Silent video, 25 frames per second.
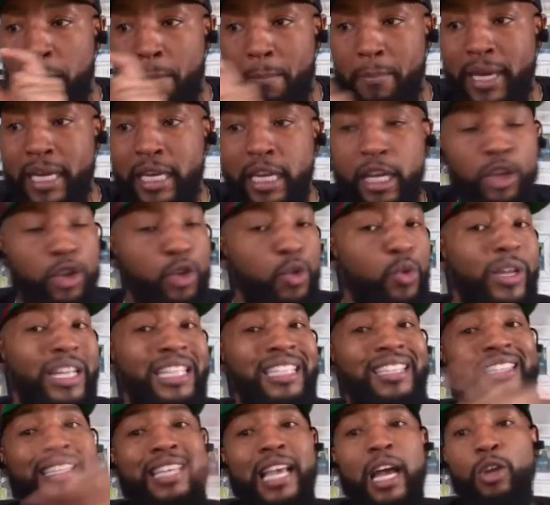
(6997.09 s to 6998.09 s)
meaning you
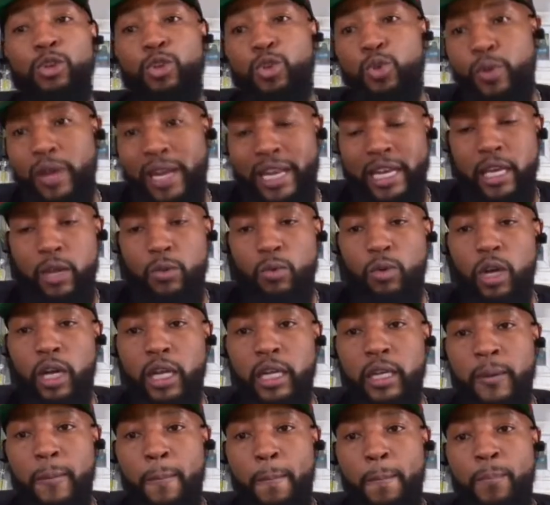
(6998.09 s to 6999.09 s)
can sell to
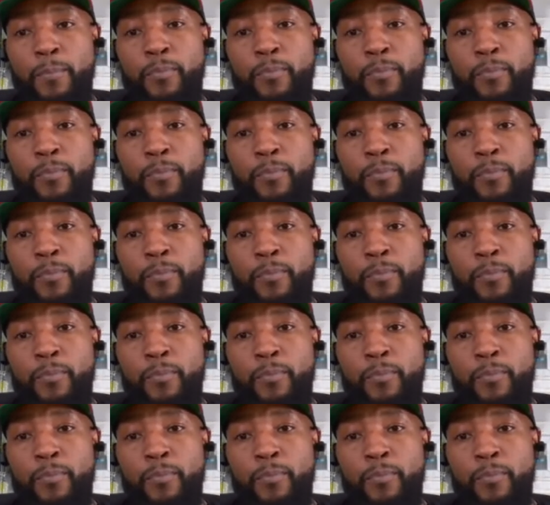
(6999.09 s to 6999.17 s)
anyone.